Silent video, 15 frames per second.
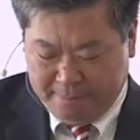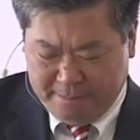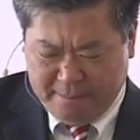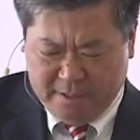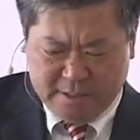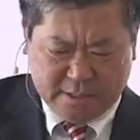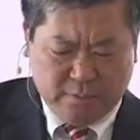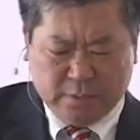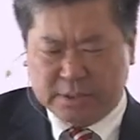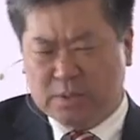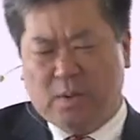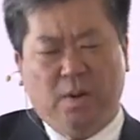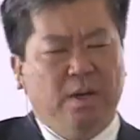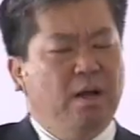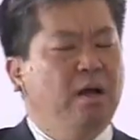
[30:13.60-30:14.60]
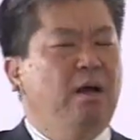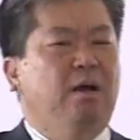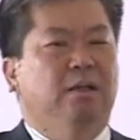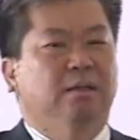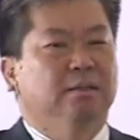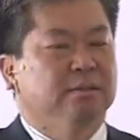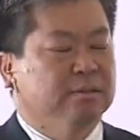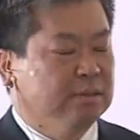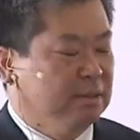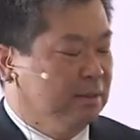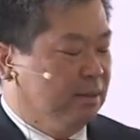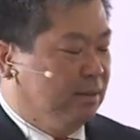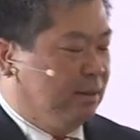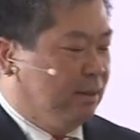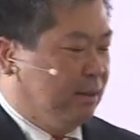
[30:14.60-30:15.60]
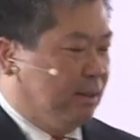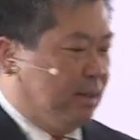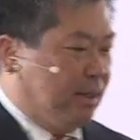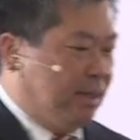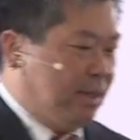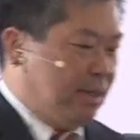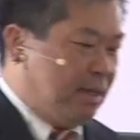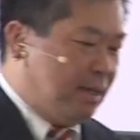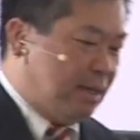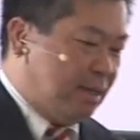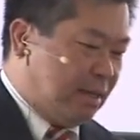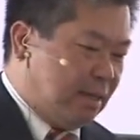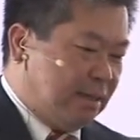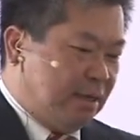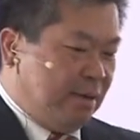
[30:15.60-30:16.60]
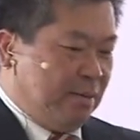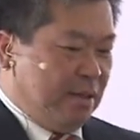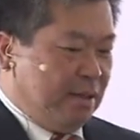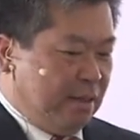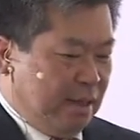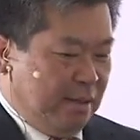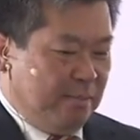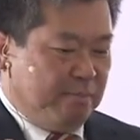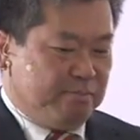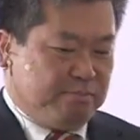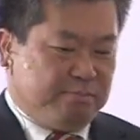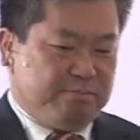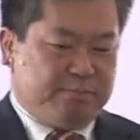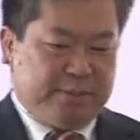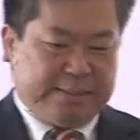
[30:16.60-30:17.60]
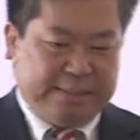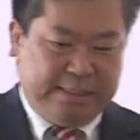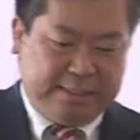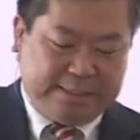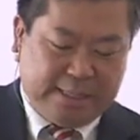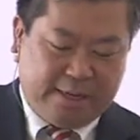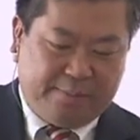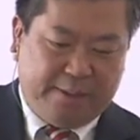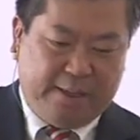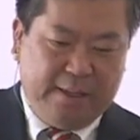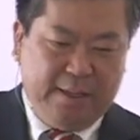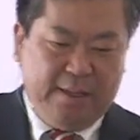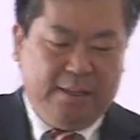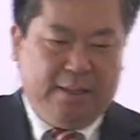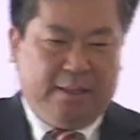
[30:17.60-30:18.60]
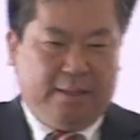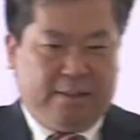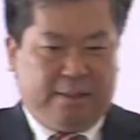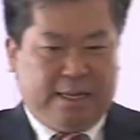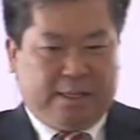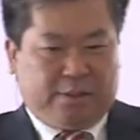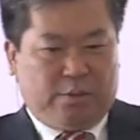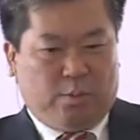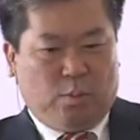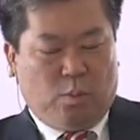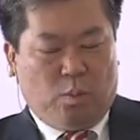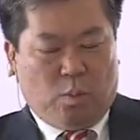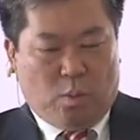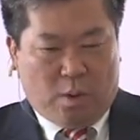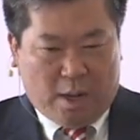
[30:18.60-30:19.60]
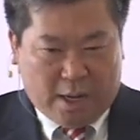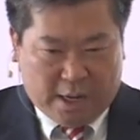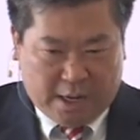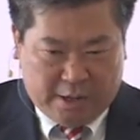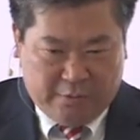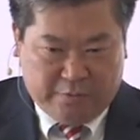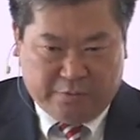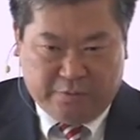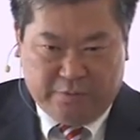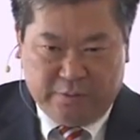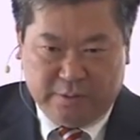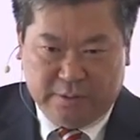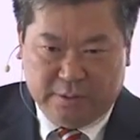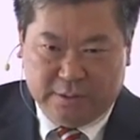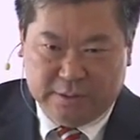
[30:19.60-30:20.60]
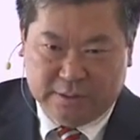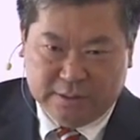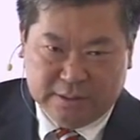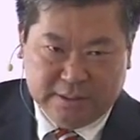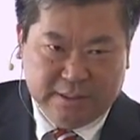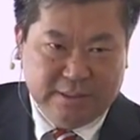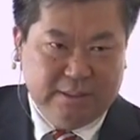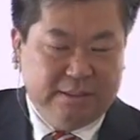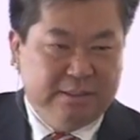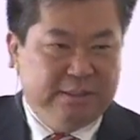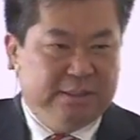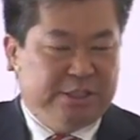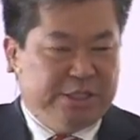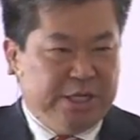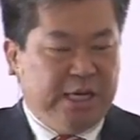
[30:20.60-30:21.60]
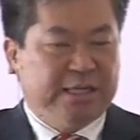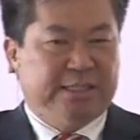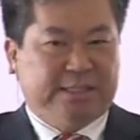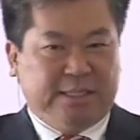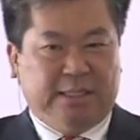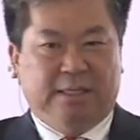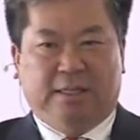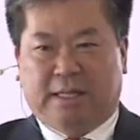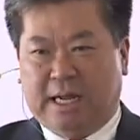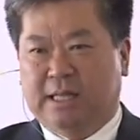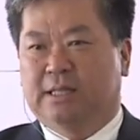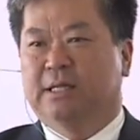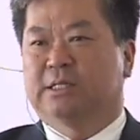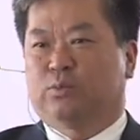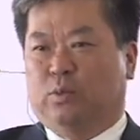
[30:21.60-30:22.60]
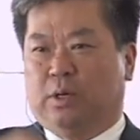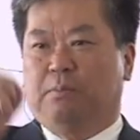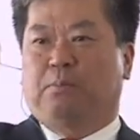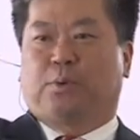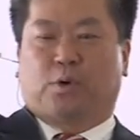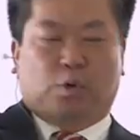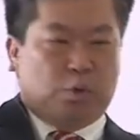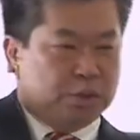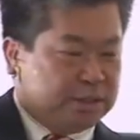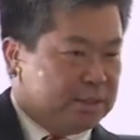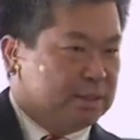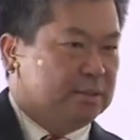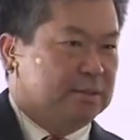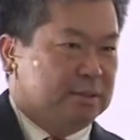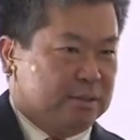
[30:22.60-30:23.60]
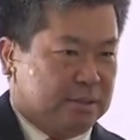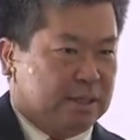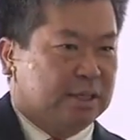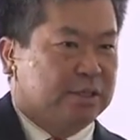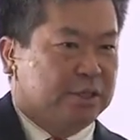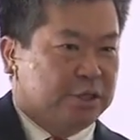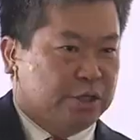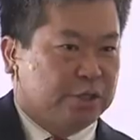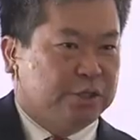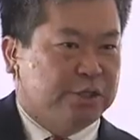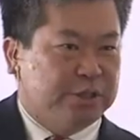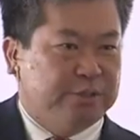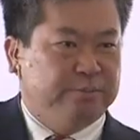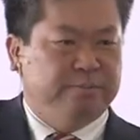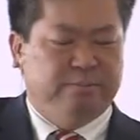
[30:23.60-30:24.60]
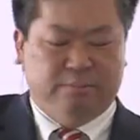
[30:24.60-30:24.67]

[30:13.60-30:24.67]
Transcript: I said, what's going on? And, and, and, they, and they proceeded to tell me that the wife just didn't like this one person at the church.